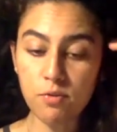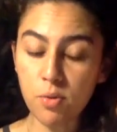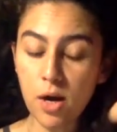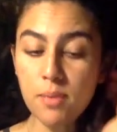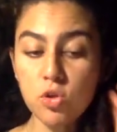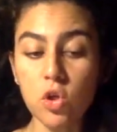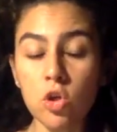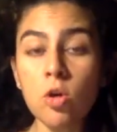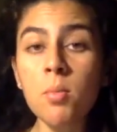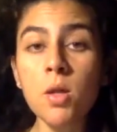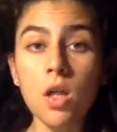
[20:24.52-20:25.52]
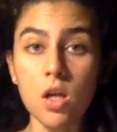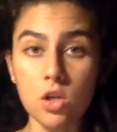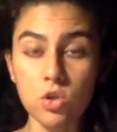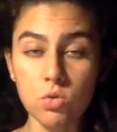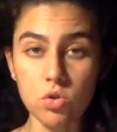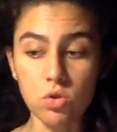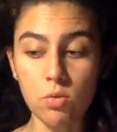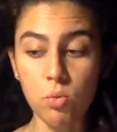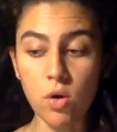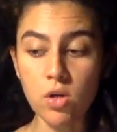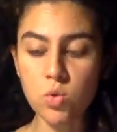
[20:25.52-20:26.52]
perhaps accumulated to a certain
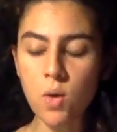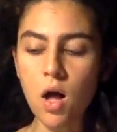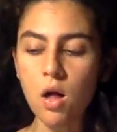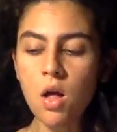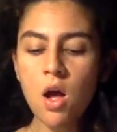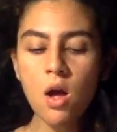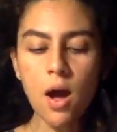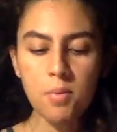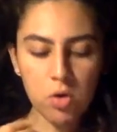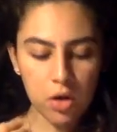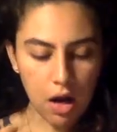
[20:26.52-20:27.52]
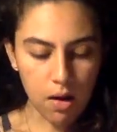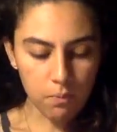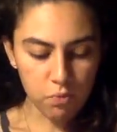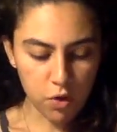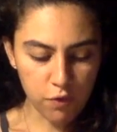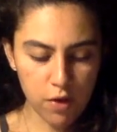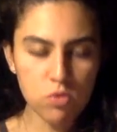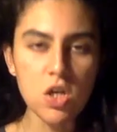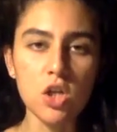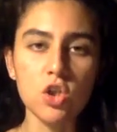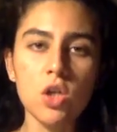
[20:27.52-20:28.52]
point as well. I'm hearing the
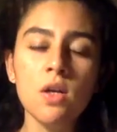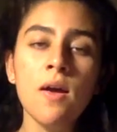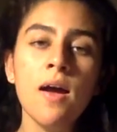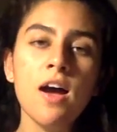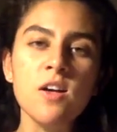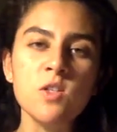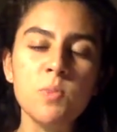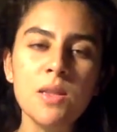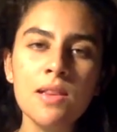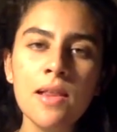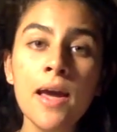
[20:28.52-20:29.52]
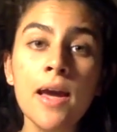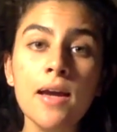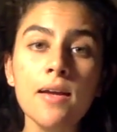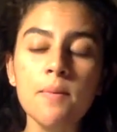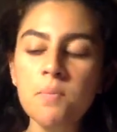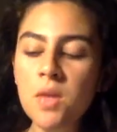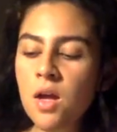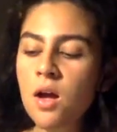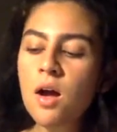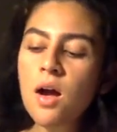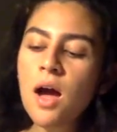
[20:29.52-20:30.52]
foundation has been laid.
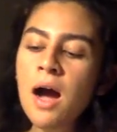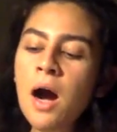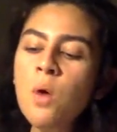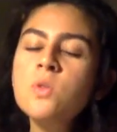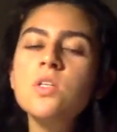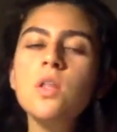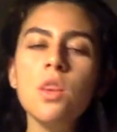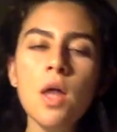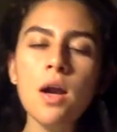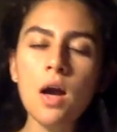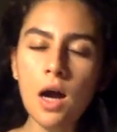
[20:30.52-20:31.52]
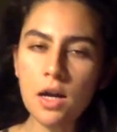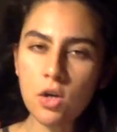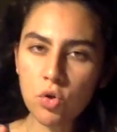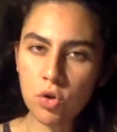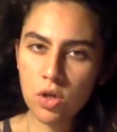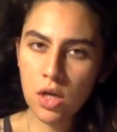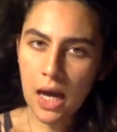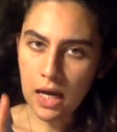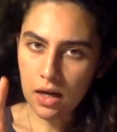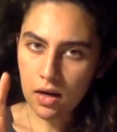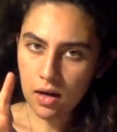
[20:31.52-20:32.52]
How is it that I
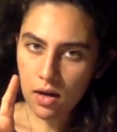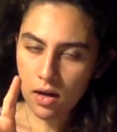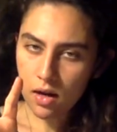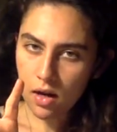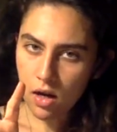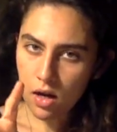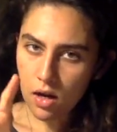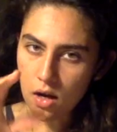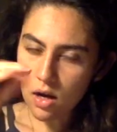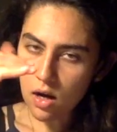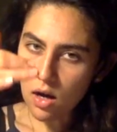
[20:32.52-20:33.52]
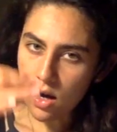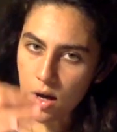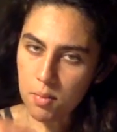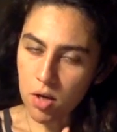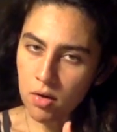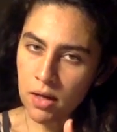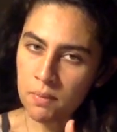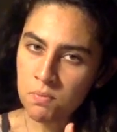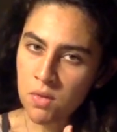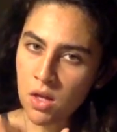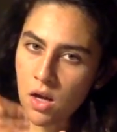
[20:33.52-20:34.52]
create? I'm hearing
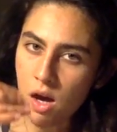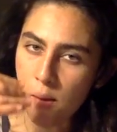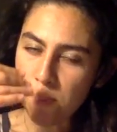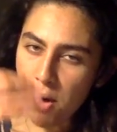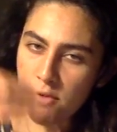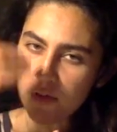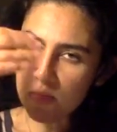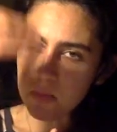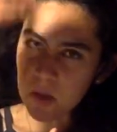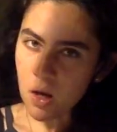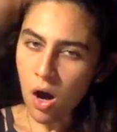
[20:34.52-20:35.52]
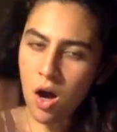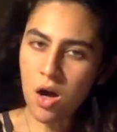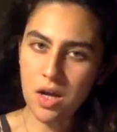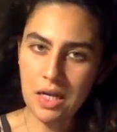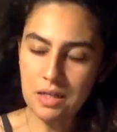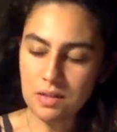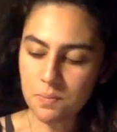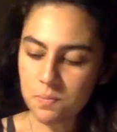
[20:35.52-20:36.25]
above and beyond